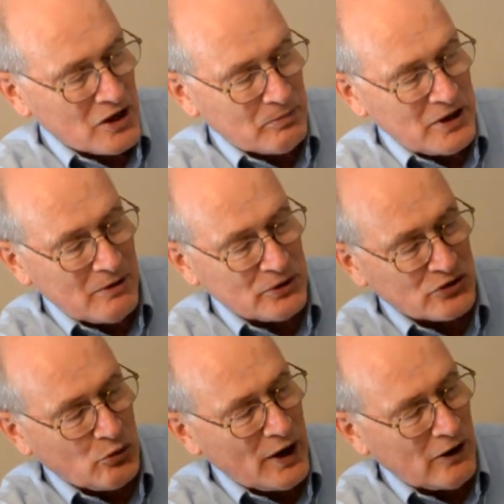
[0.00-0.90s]
up in number
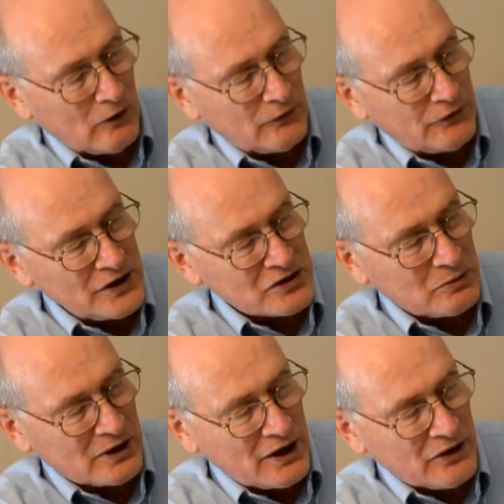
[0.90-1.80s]
12. This
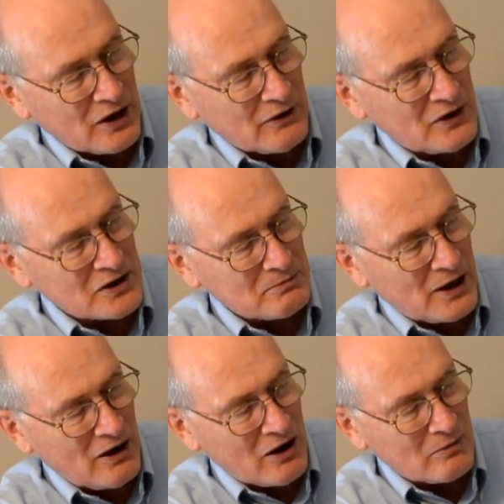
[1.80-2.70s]
one I think of as
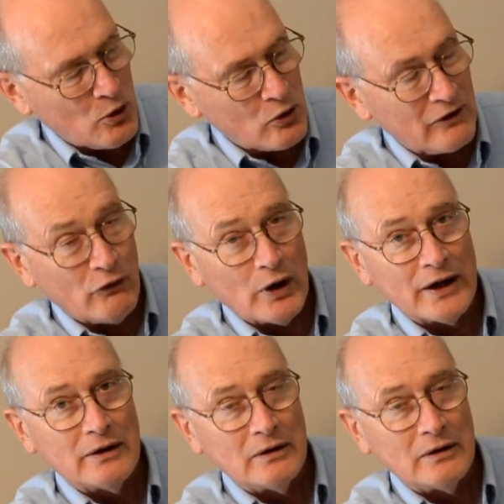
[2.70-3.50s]
my automotive one.